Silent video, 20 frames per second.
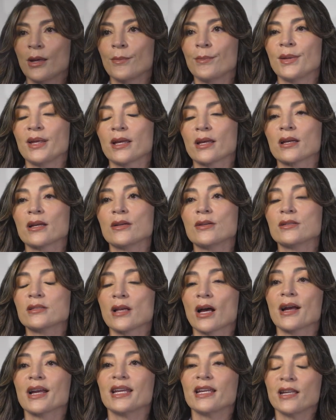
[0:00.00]

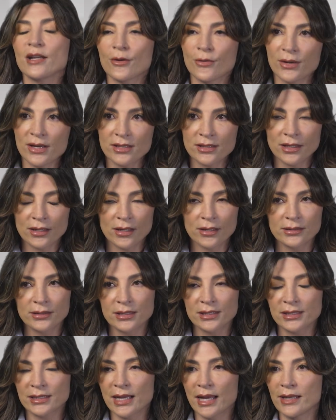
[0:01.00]
because our increasing
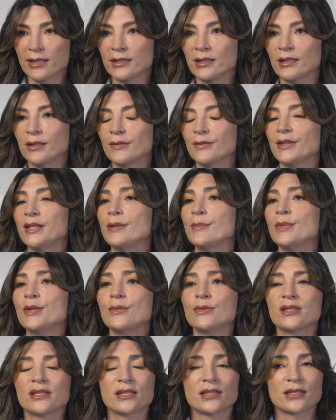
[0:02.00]
understanding of the
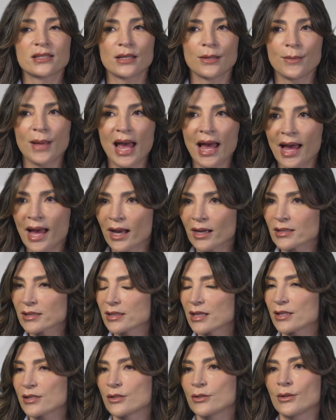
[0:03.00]
immune system,
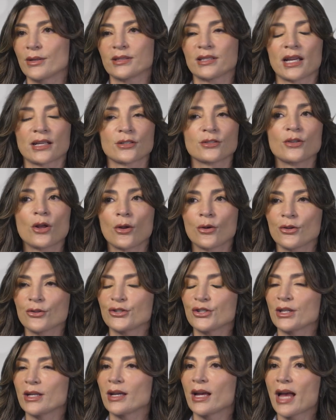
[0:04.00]
access to
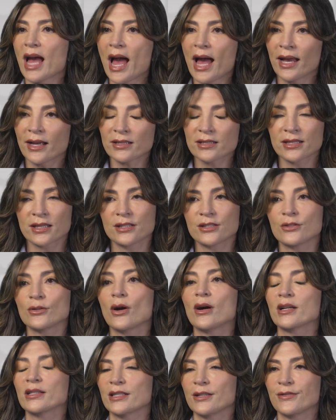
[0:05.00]
technology, access
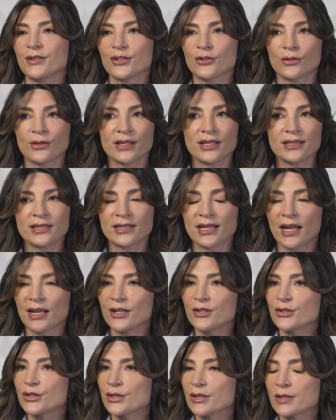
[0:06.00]
to artificial
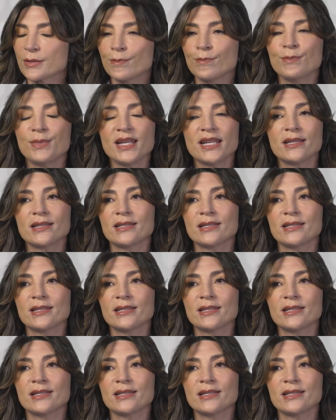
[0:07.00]
intelligence, big